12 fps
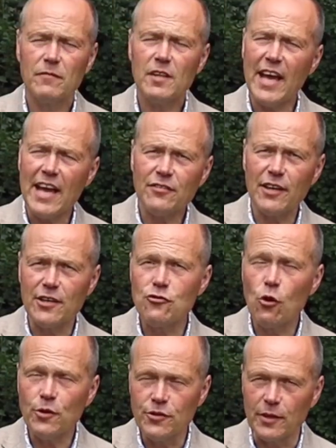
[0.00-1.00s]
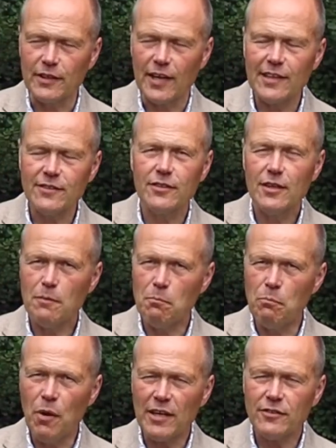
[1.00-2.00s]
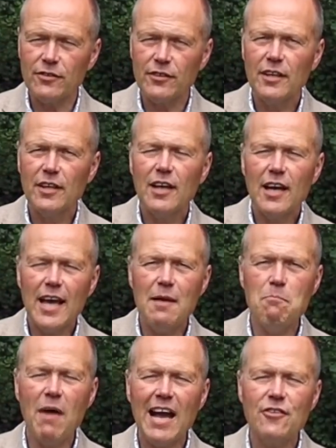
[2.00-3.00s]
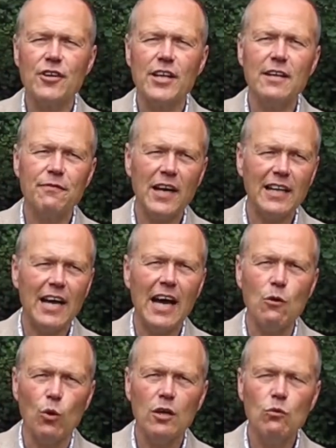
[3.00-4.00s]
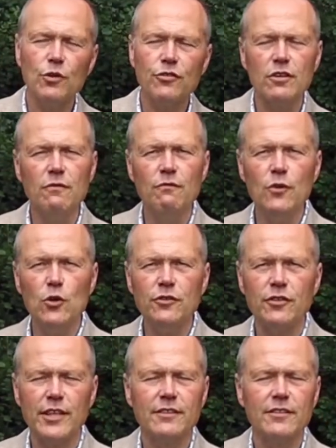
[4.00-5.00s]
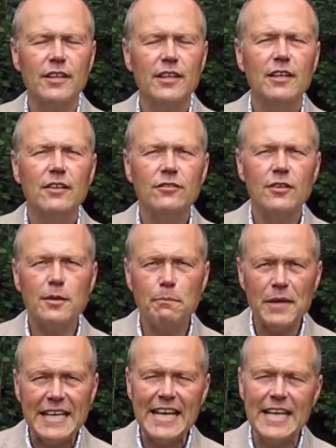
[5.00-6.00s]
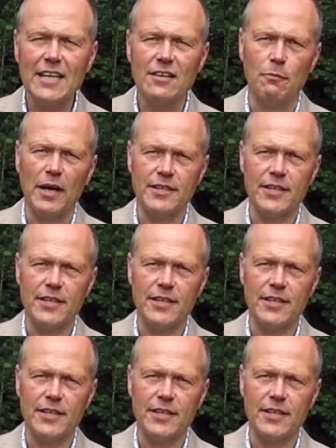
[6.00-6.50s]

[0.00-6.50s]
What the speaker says: Yes, I enjoy doing that, but imagine if that hour was converted to the beginning of my